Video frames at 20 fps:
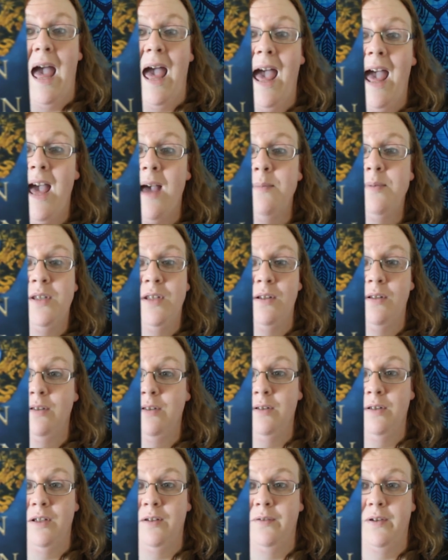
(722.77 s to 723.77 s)

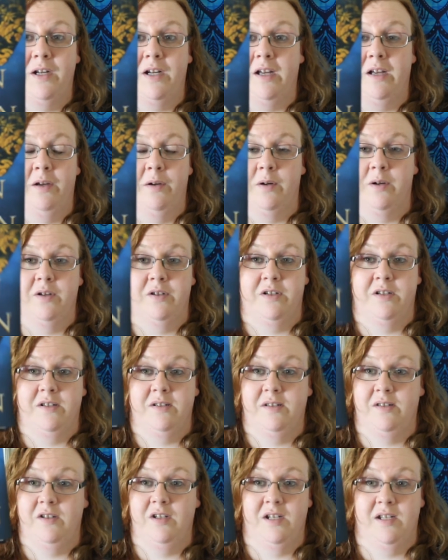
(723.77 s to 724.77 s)
absolutely freaking
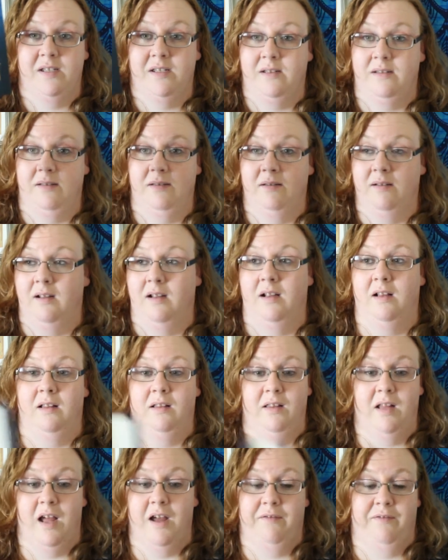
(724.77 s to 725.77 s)
gorgeous. Just
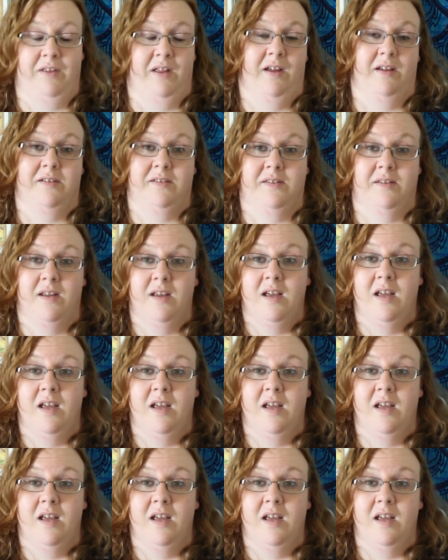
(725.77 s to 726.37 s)
love this.